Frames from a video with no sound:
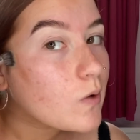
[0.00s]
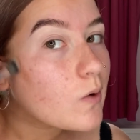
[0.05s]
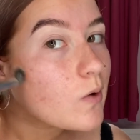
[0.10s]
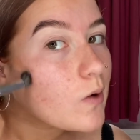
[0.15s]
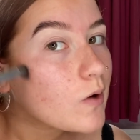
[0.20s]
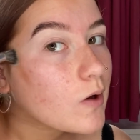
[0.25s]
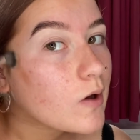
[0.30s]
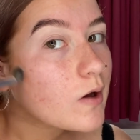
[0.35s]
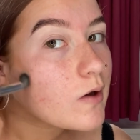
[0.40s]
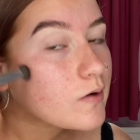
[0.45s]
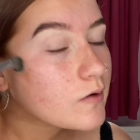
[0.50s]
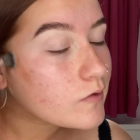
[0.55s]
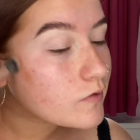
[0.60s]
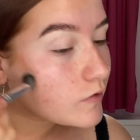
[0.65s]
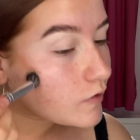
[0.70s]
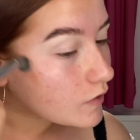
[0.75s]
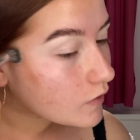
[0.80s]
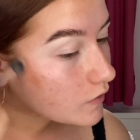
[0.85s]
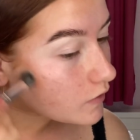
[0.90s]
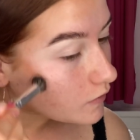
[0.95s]
I just
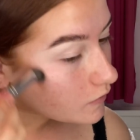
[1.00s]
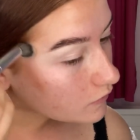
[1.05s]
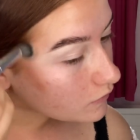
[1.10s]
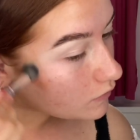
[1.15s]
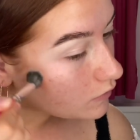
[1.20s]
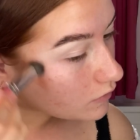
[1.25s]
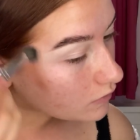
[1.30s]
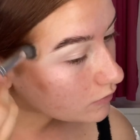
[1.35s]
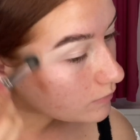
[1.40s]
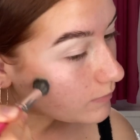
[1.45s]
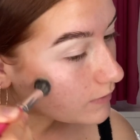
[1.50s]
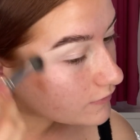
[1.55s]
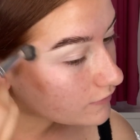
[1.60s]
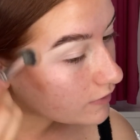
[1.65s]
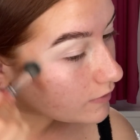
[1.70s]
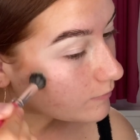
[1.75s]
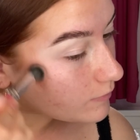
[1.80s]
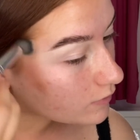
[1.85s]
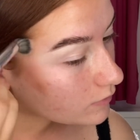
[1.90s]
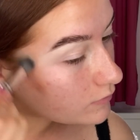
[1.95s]
take it on my
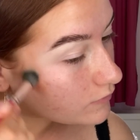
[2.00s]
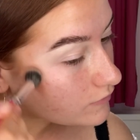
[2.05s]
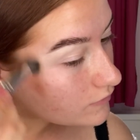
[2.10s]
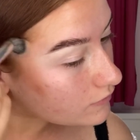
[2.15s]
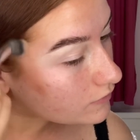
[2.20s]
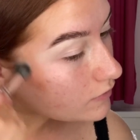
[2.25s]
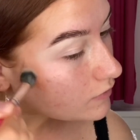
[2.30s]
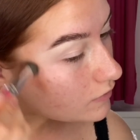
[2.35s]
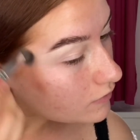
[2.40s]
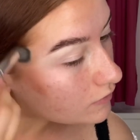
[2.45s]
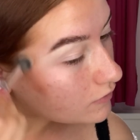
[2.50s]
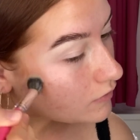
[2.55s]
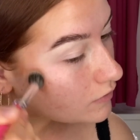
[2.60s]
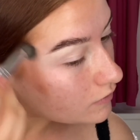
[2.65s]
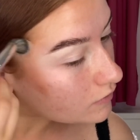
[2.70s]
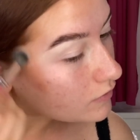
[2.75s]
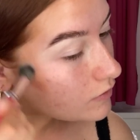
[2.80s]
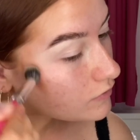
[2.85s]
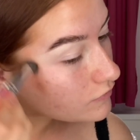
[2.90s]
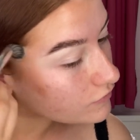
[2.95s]
cheekbones
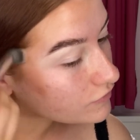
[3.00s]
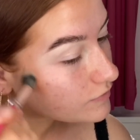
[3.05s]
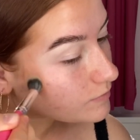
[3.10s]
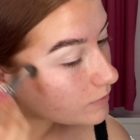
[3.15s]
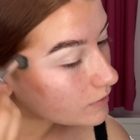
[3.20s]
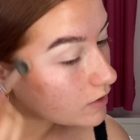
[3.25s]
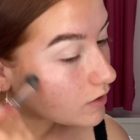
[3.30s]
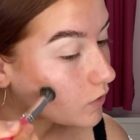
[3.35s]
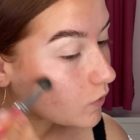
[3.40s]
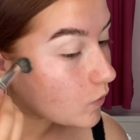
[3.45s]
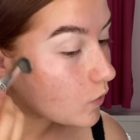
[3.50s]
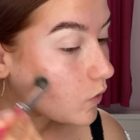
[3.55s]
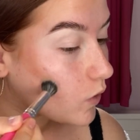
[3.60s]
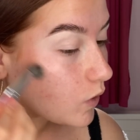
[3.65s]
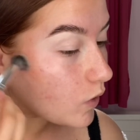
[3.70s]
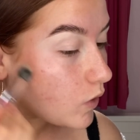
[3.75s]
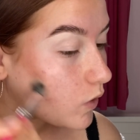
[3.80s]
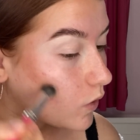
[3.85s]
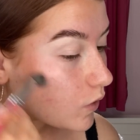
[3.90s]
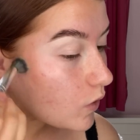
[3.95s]
just below
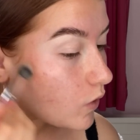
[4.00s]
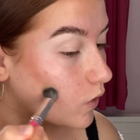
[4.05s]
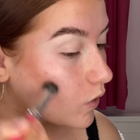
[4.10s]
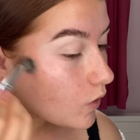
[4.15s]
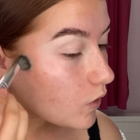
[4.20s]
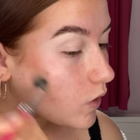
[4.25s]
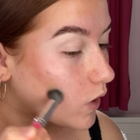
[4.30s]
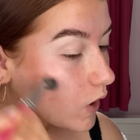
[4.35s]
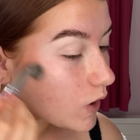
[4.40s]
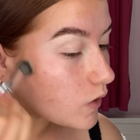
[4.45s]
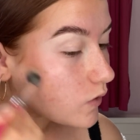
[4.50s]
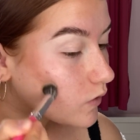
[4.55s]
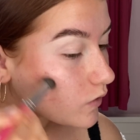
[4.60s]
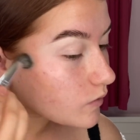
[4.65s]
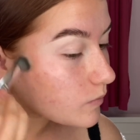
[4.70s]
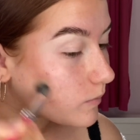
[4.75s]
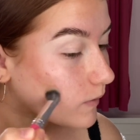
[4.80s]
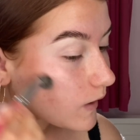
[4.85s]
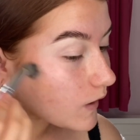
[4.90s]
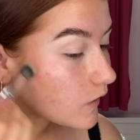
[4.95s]
and just
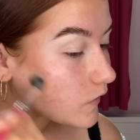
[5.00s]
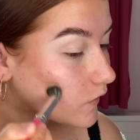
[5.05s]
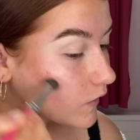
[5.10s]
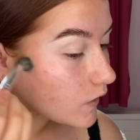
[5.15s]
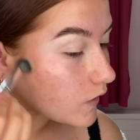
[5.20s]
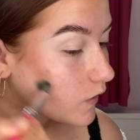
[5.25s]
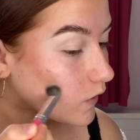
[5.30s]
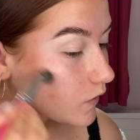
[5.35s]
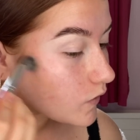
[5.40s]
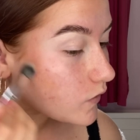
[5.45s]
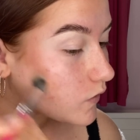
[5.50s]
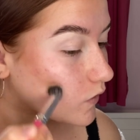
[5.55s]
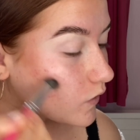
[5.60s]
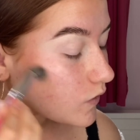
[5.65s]
blend that out.